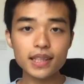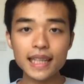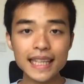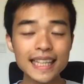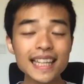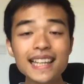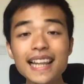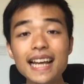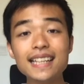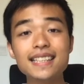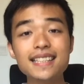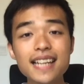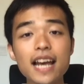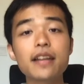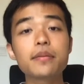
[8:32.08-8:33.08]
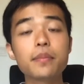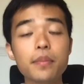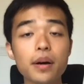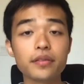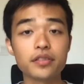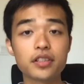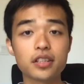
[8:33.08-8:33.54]
in the next 10
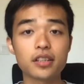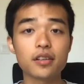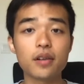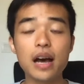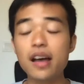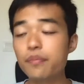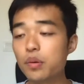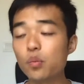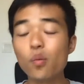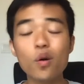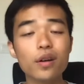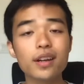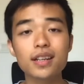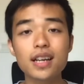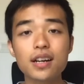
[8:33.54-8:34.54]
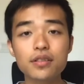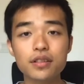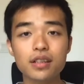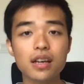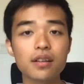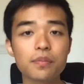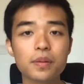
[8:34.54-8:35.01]
months. I've been working out,
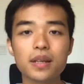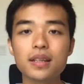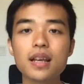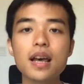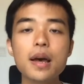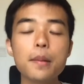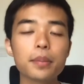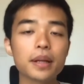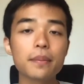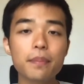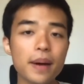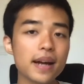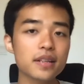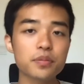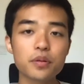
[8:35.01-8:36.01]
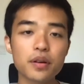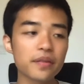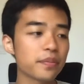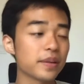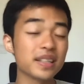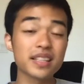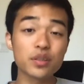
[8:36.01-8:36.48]
I've been playing basketball, I've
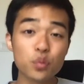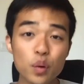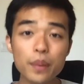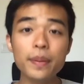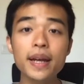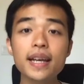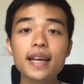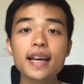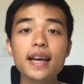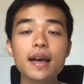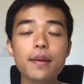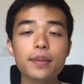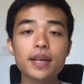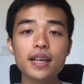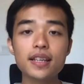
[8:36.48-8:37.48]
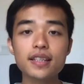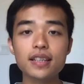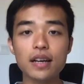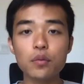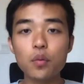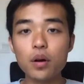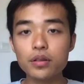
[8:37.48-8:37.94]
been swimming, because
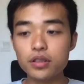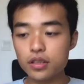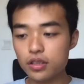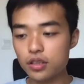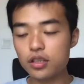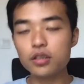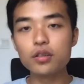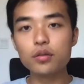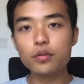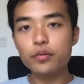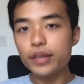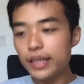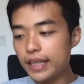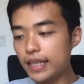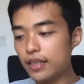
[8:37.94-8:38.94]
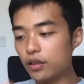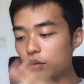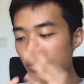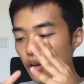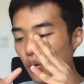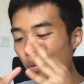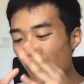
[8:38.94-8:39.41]
I want to really
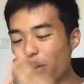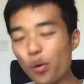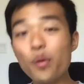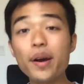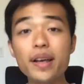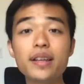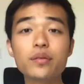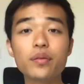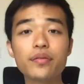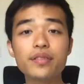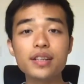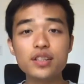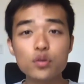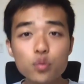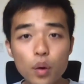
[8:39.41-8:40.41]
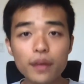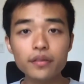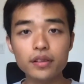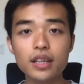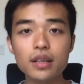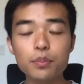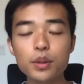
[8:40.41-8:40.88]
go all in with this one
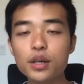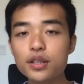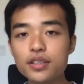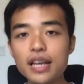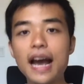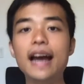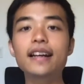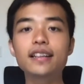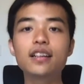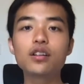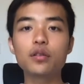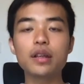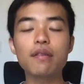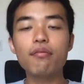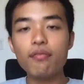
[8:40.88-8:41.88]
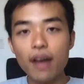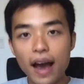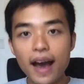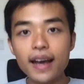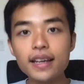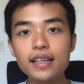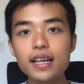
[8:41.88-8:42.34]
thing. Because I know if
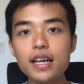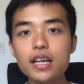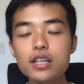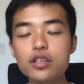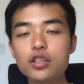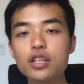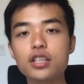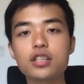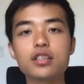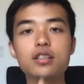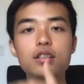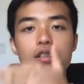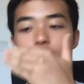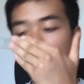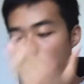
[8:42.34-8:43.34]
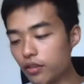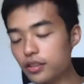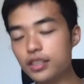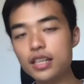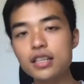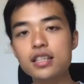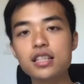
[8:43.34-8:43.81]
I just
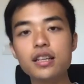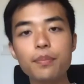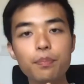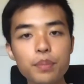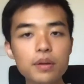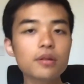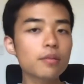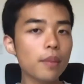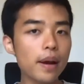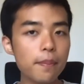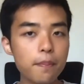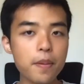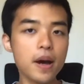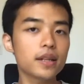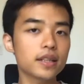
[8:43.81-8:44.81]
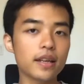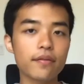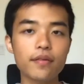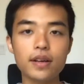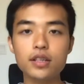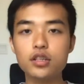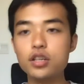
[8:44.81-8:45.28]
constantly build my body, if
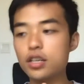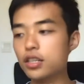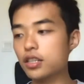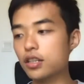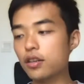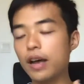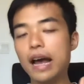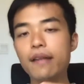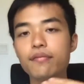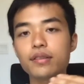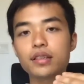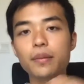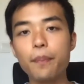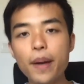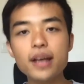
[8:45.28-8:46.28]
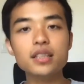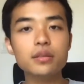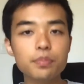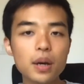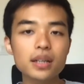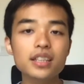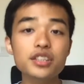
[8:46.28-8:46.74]
I just having the
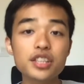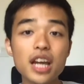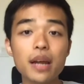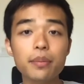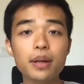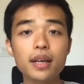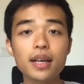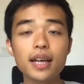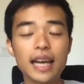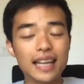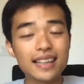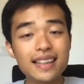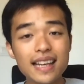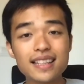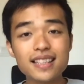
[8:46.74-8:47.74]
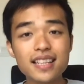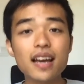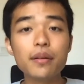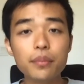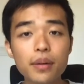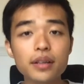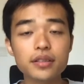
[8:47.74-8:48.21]
best body shape in the next
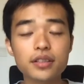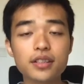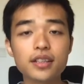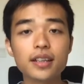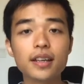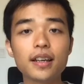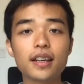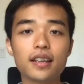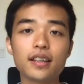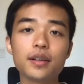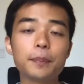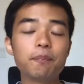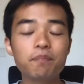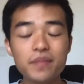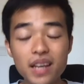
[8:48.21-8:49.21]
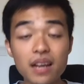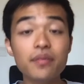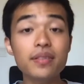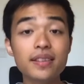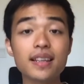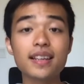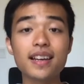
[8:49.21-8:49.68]
10 months,
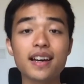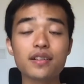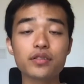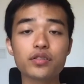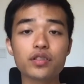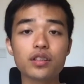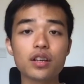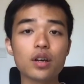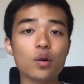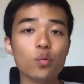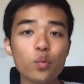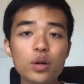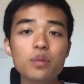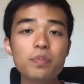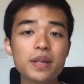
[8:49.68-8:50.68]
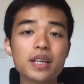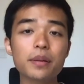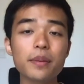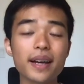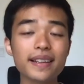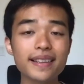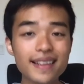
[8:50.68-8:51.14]
everything else will become
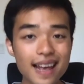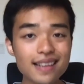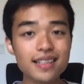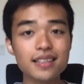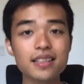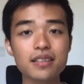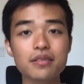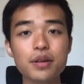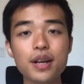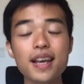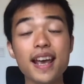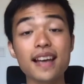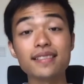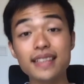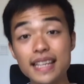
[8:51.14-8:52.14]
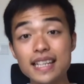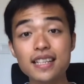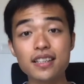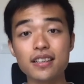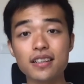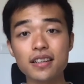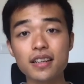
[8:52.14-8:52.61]
unnecessary and
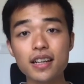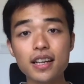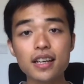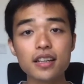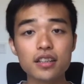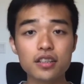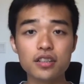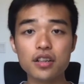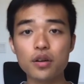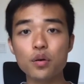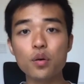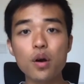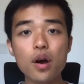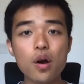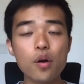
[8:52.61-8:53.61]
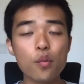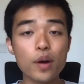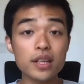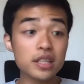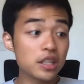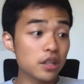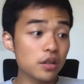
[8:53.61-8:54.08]
easy. So
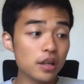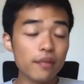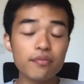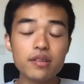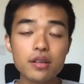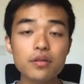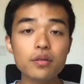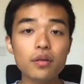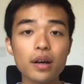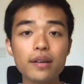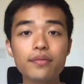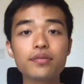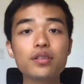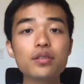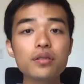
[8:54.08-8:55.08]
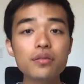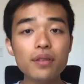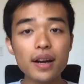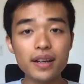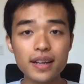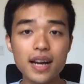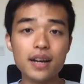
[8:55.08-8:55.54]
if you
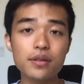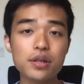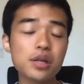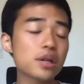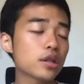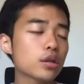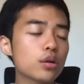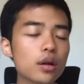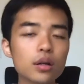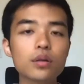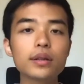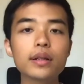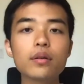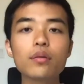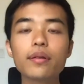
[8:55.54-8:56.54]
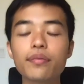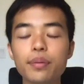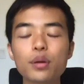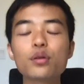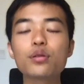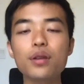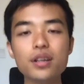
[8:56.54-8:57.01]
right now you're struggling with
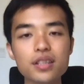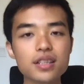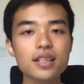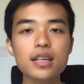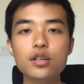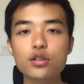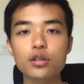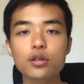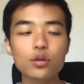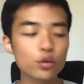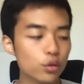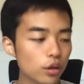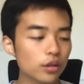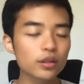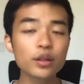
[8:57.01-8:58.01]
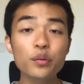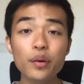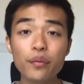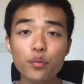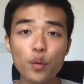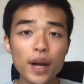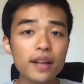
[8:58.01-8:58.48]
procrastination, you're struggling
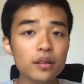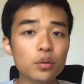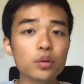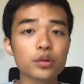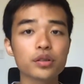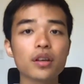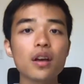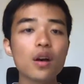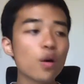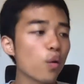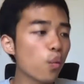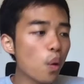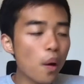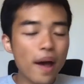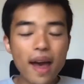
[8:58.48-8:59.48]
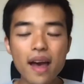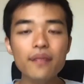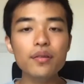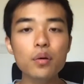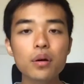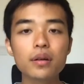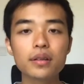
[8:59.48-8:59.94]
with weight loss or
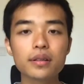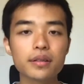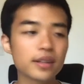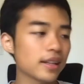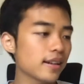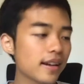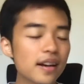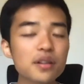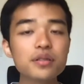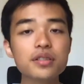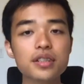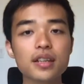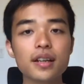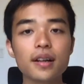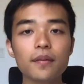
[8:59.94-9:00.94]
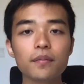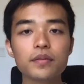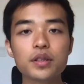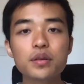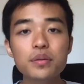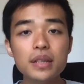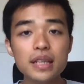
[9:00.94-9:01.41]
whatever thing else,
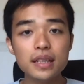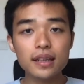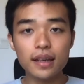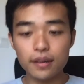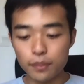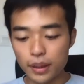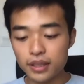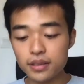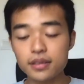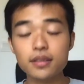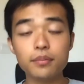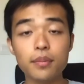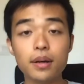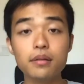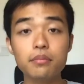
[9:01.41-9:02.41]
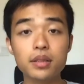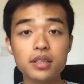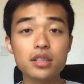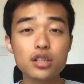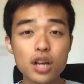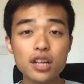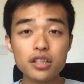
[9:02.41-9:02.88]
you need my
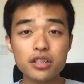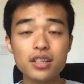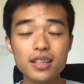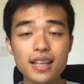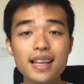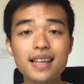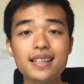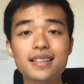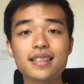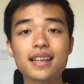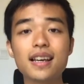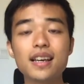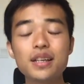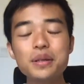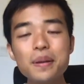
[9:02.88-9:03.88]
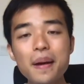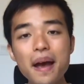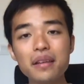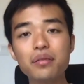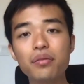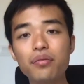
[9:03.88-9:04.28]
suggestion is you had to